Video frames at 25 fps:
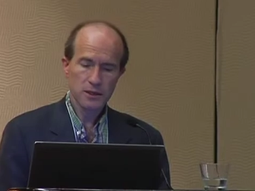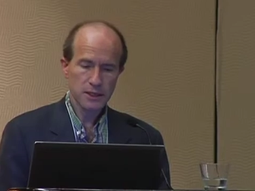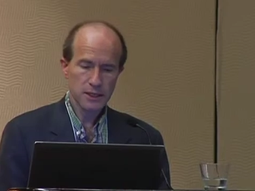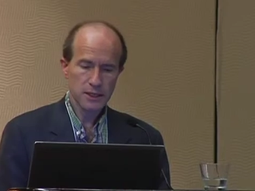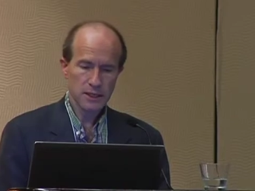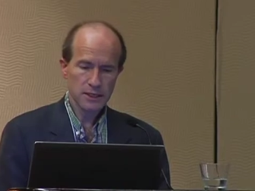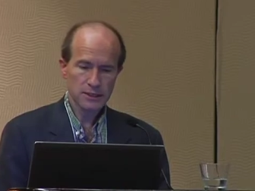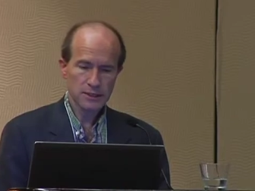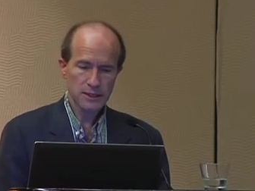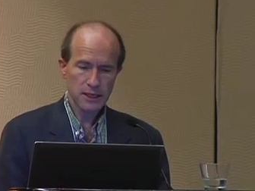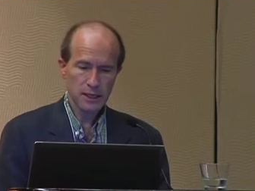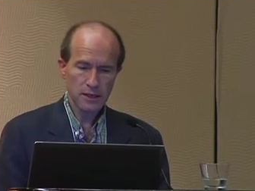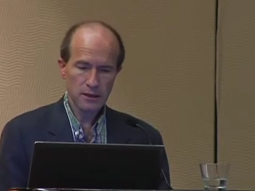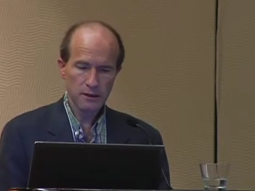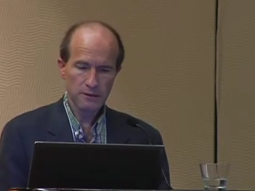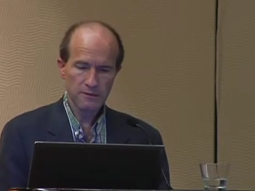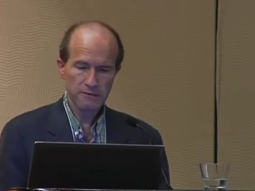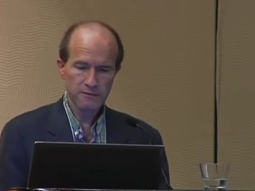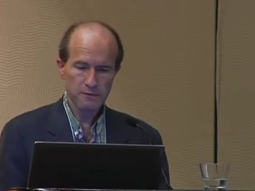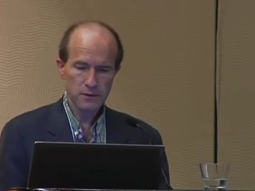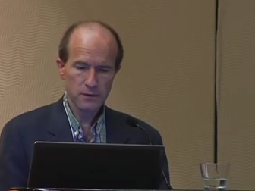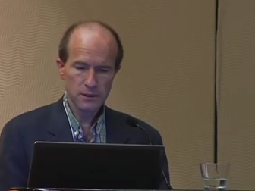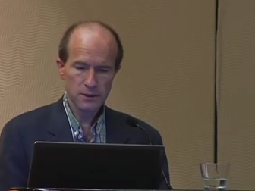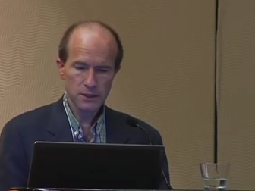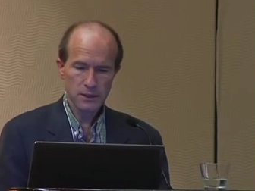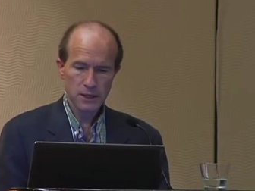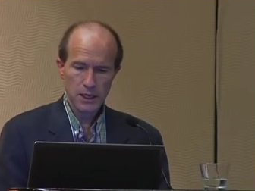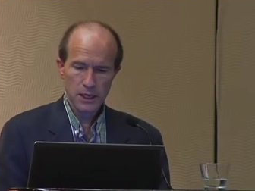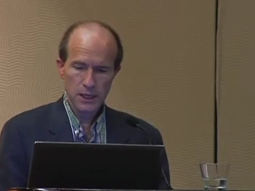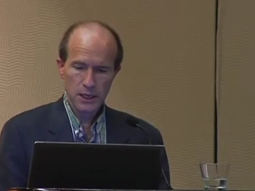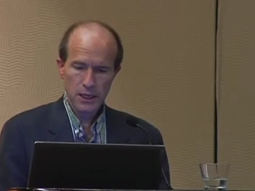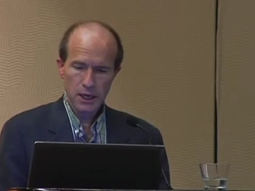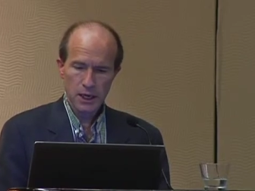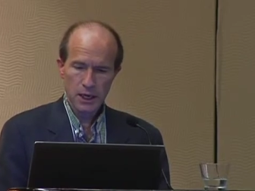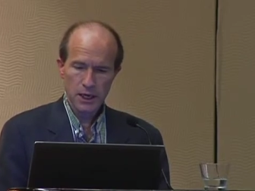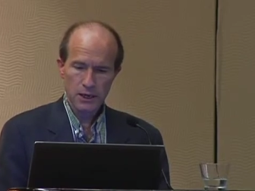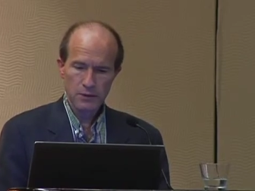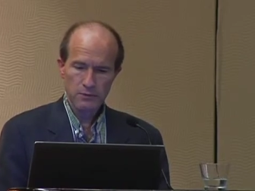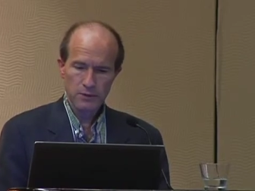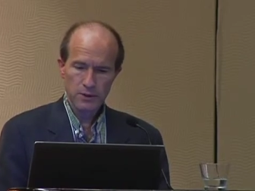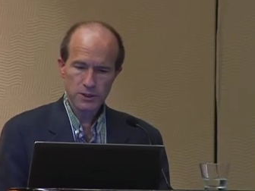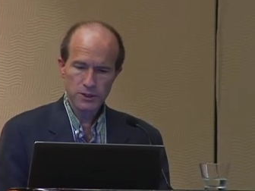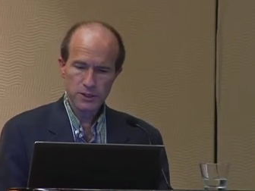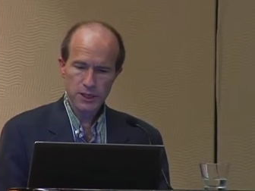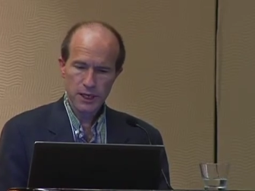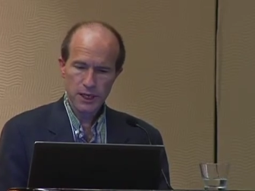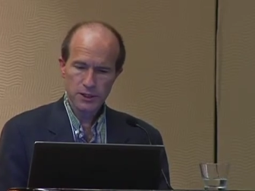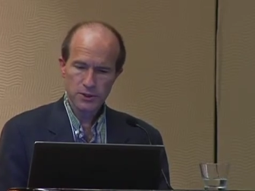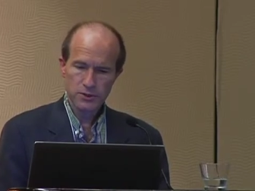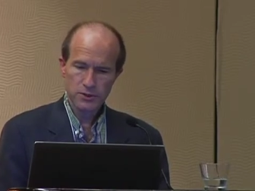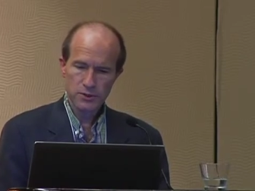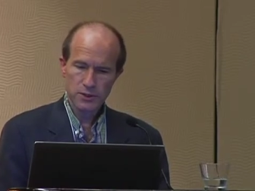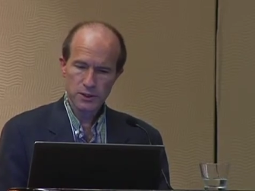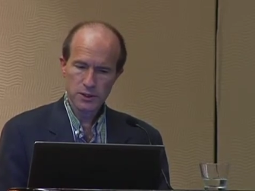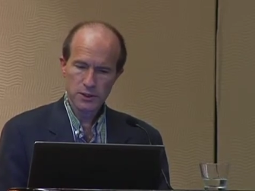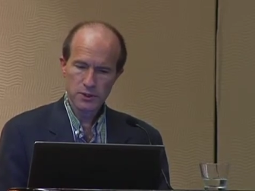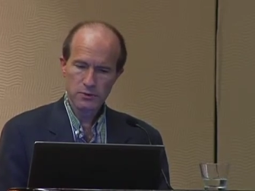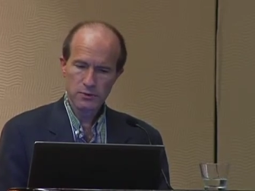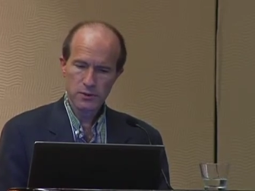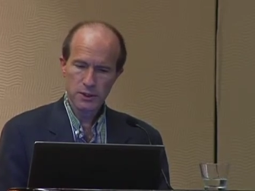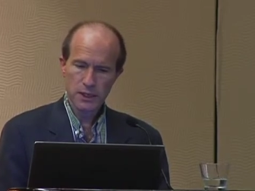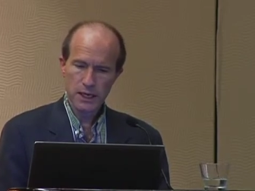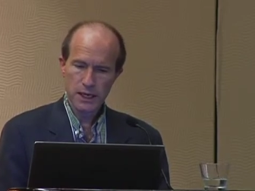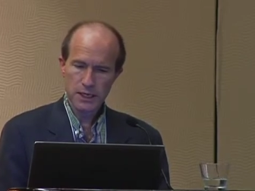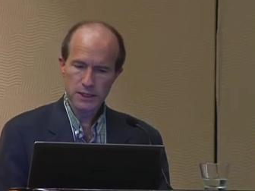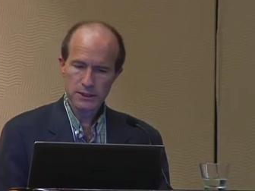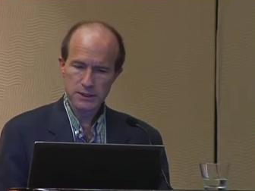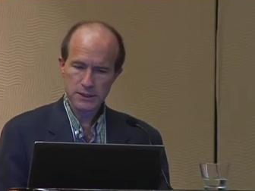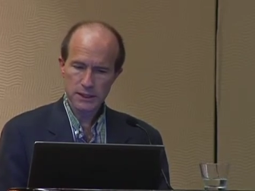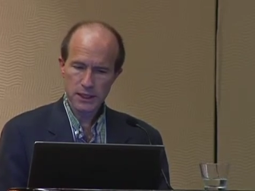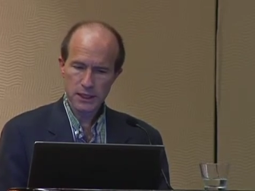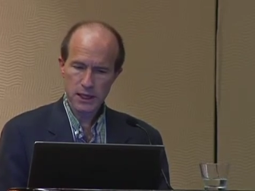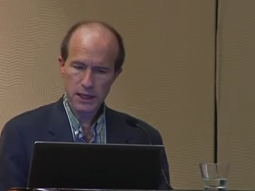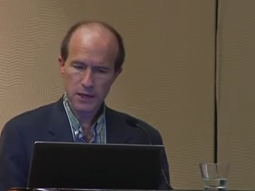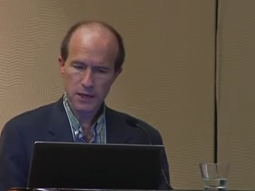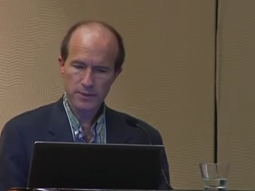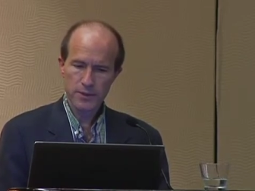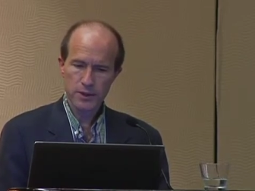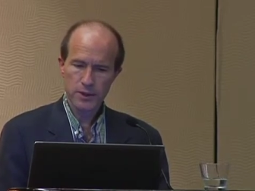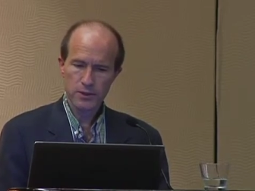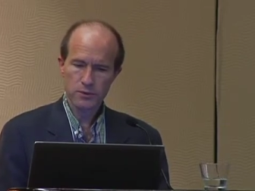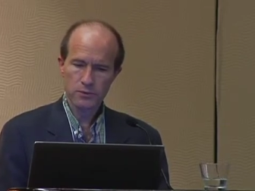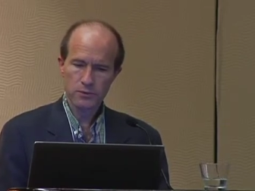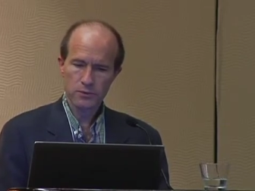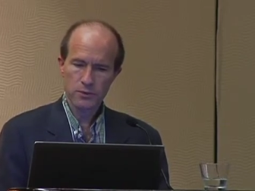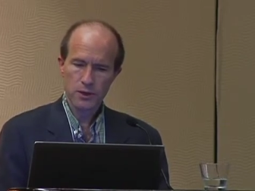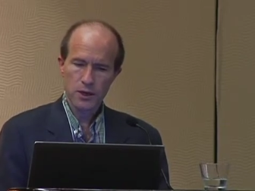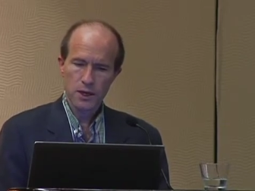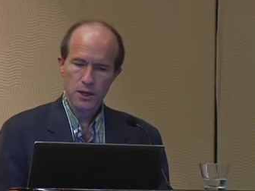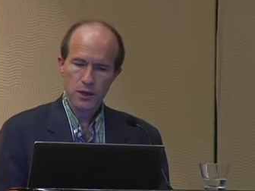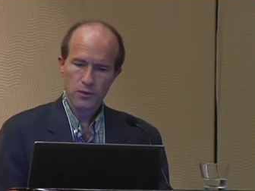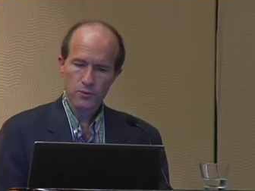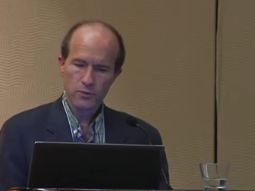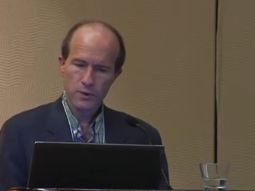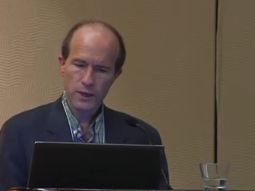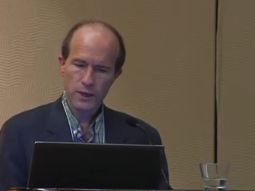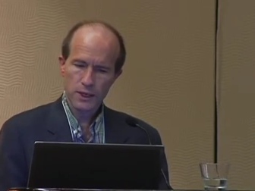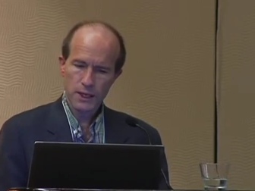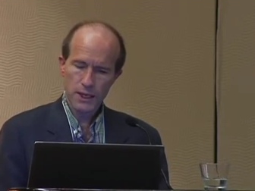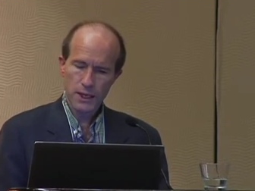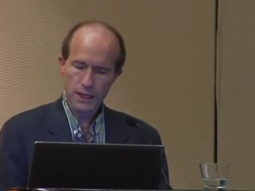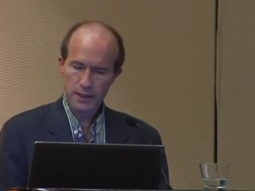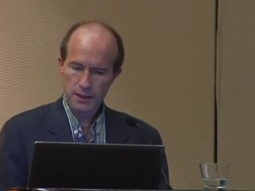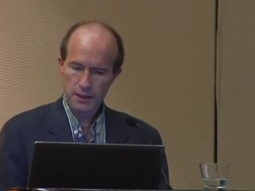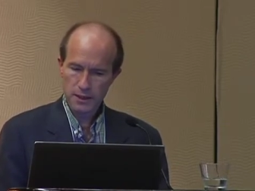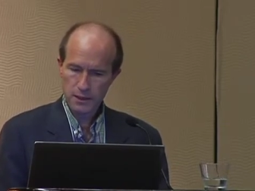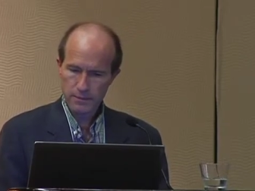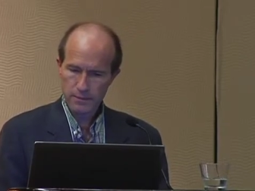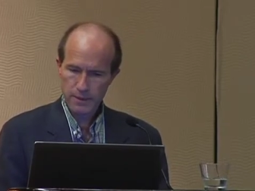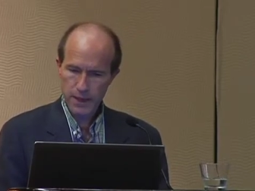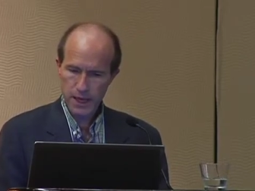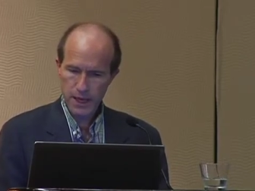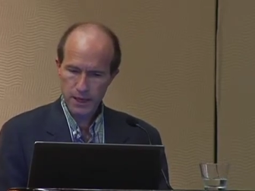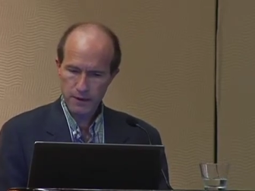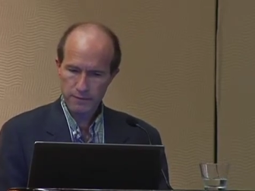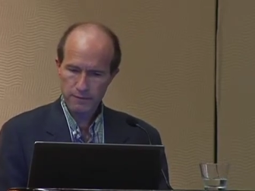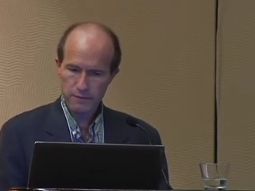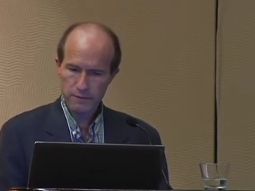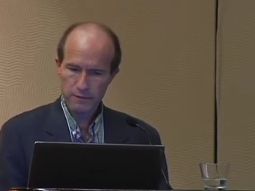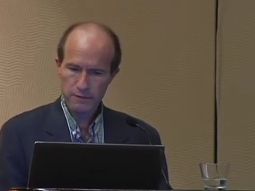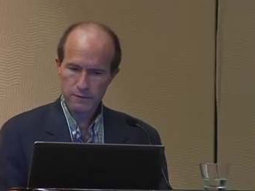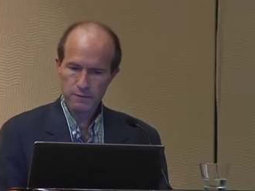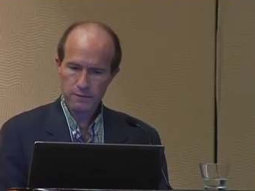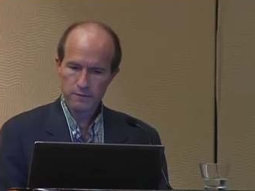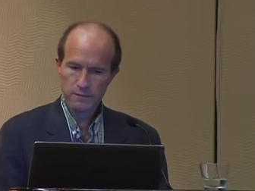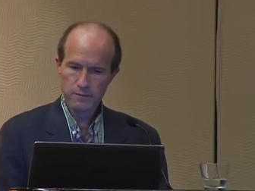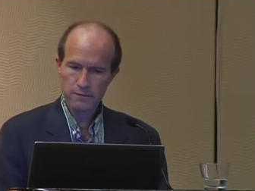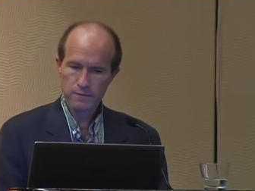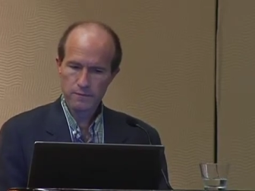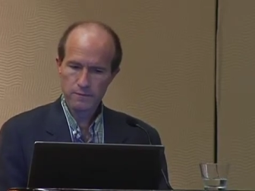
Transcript: the inside of the foot, in which case you can do an osteotomy or realigning of the back of the